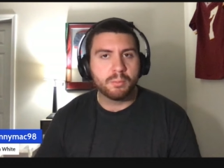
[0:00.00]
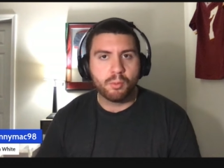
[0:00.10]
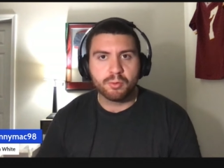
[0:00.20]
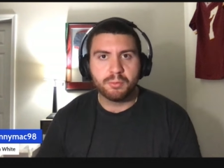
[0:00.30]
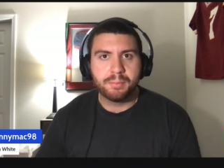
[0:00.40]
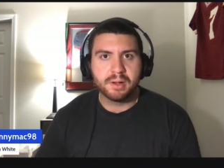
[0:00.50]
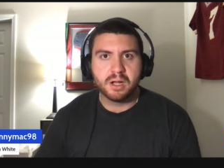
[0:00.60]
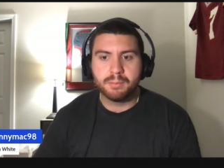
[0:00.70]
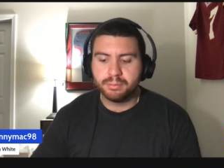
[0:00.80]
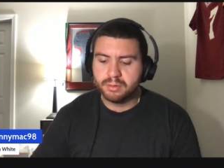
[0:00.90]
portal
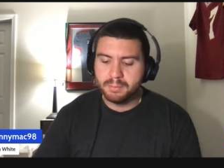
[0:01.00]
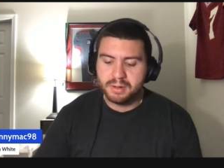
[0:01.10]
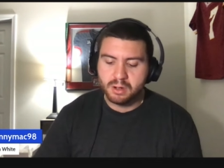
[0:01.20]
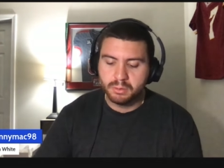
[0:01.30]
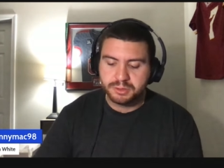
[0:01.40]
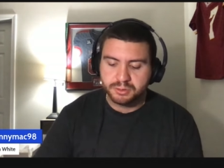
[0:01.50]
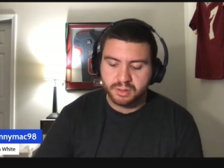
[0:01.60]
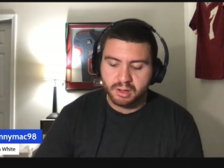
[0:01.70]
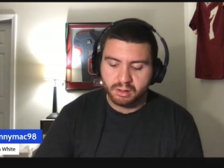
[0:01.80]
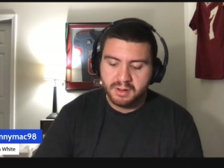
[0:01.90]
pickup. Let me know what you
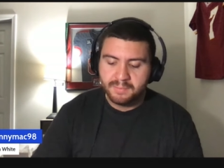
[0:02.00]
think.